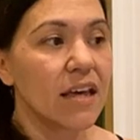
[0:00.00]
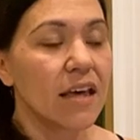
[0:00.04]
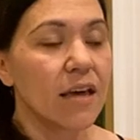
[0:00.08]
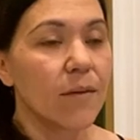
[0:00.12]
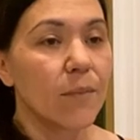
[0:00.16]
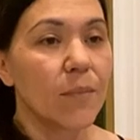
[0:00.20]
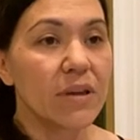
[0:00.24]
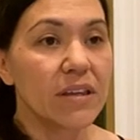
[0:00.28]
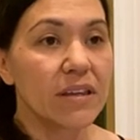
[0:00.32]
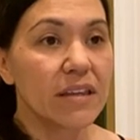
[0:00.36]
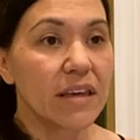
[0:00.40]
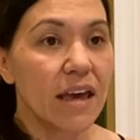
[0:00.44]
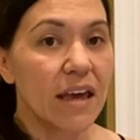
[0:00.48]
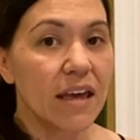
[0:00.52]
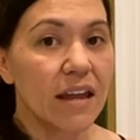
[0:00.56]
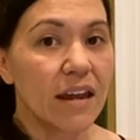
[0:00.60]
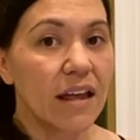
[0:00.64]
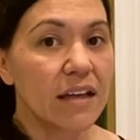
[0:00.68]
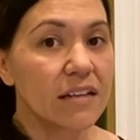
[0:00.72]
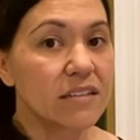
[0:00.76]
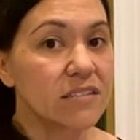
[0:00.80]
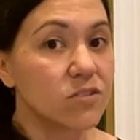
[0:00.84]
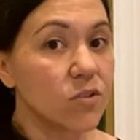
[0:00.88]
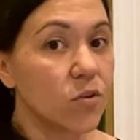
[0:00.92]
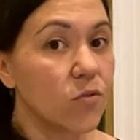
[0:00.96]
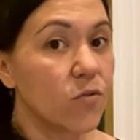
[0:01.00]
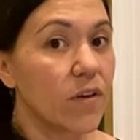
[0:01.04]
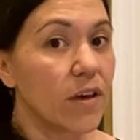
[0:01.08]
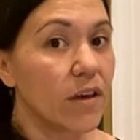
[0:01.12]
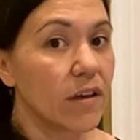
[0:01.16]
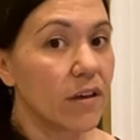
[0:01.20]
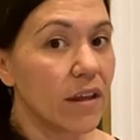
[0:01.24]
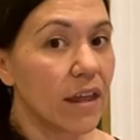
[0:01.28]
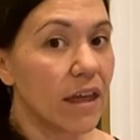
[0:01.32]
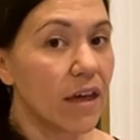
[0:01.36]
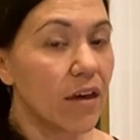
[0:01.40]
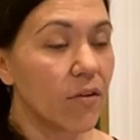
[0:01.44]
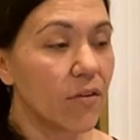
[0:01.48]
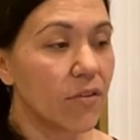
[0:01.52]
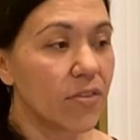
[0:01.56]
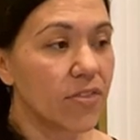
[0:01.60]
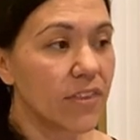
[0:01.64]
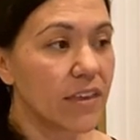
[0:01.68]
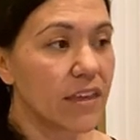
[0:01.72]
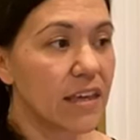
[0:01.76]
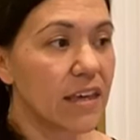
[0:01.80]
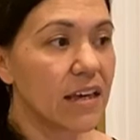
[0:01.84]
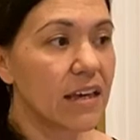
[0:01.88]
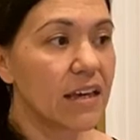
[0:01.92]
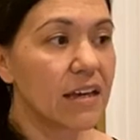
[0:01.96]
but yet I still felt
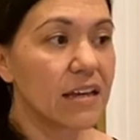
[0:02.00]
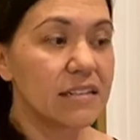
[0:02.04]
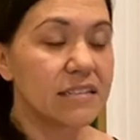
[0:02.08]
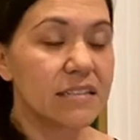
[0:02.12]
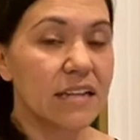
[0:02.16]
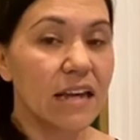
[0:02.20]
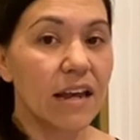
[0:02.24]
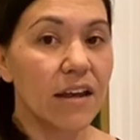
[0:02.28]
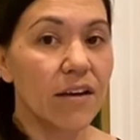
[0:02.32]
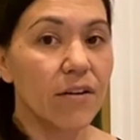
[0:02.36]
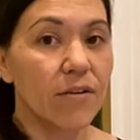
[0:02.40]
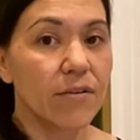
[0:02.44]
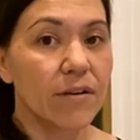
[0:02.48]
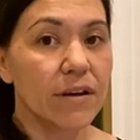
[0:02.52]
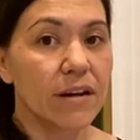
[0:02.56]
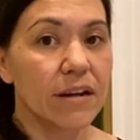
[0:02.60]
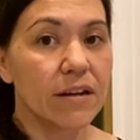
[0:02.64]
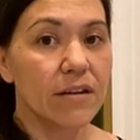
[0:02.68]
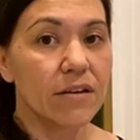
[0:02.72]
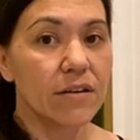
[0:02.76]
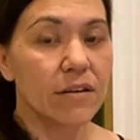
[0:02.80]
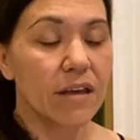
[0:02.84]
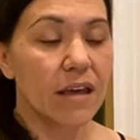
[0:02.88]
healthy because I already,